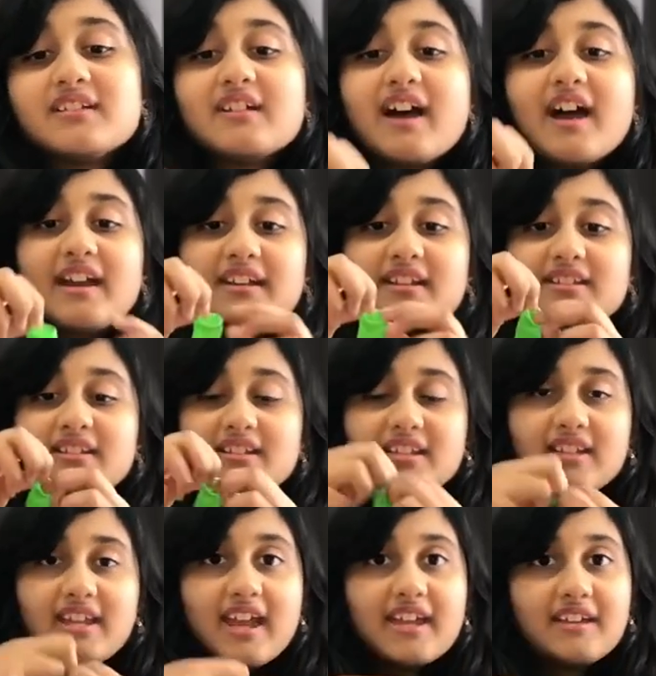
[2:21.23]
I can
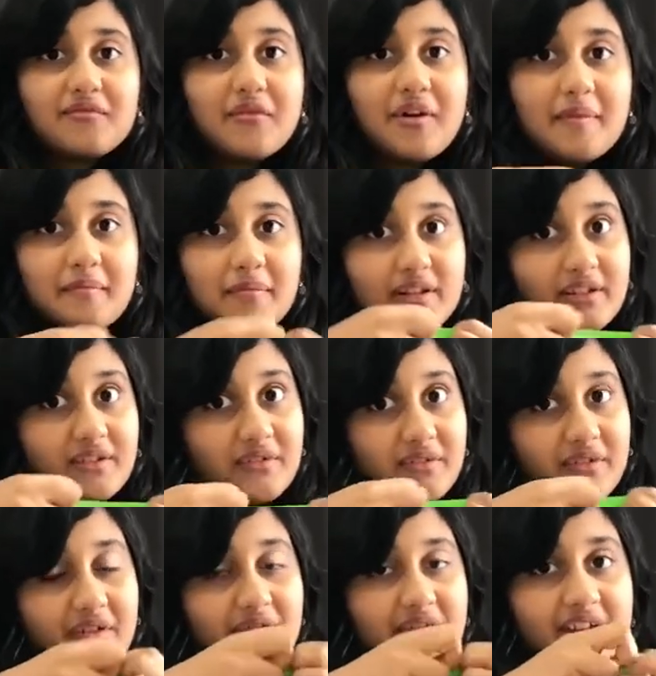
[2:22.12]
just take one
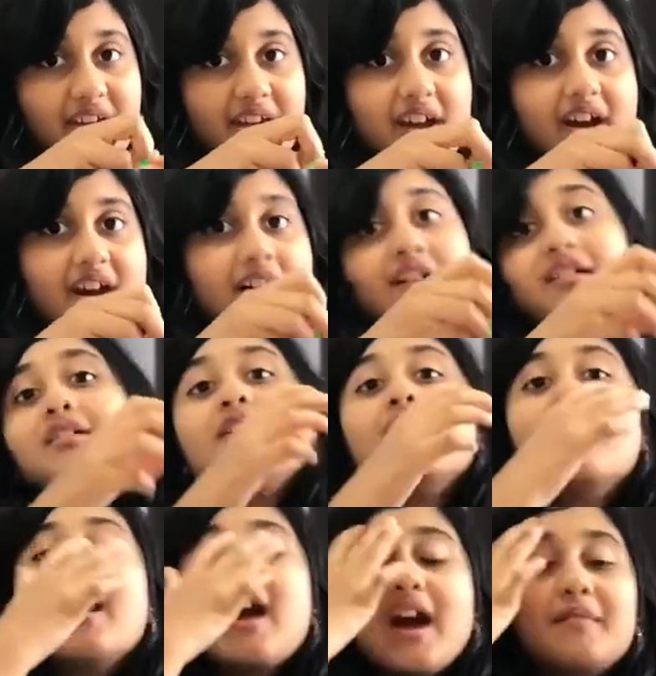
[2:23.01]
balloon over here
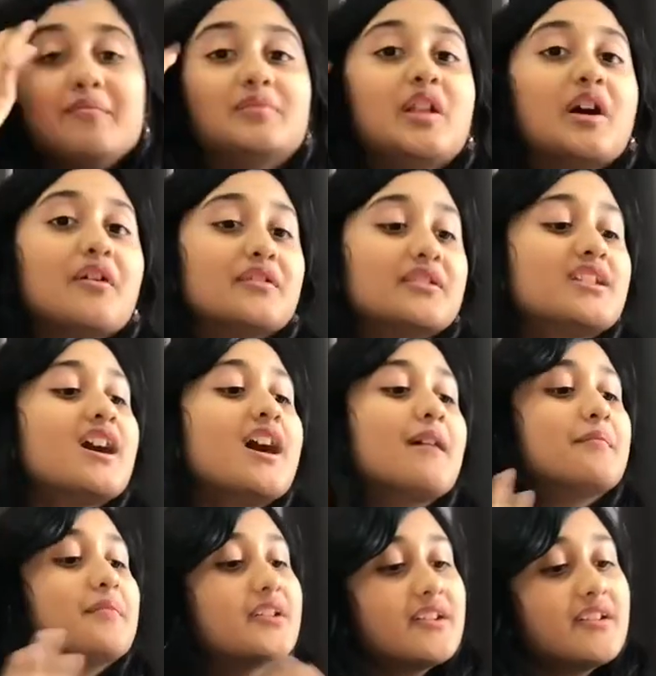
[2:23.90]
and blow it up.